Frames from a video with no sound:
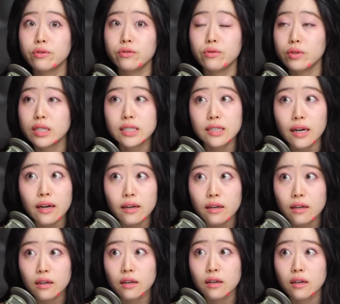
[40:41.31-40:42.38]
to this day.
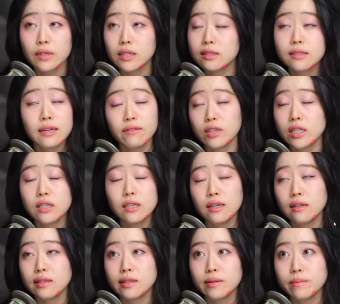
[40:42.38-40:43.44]
He doesn't have any
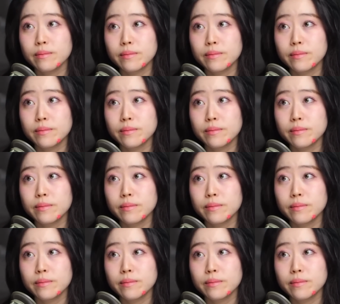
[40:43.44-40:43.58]
teeth.